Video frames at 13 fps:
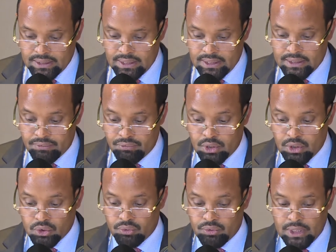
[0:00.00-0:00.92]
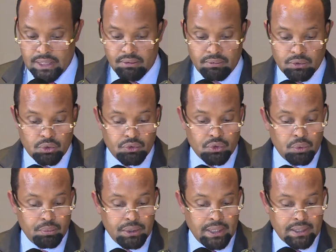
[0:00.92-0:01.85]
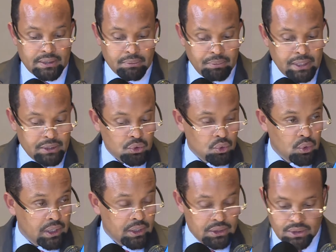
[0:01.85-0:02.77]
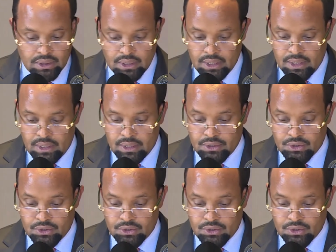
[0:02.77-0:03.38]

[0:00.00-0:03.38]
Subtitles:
is the focus of the government of Ethiopia as a path towards a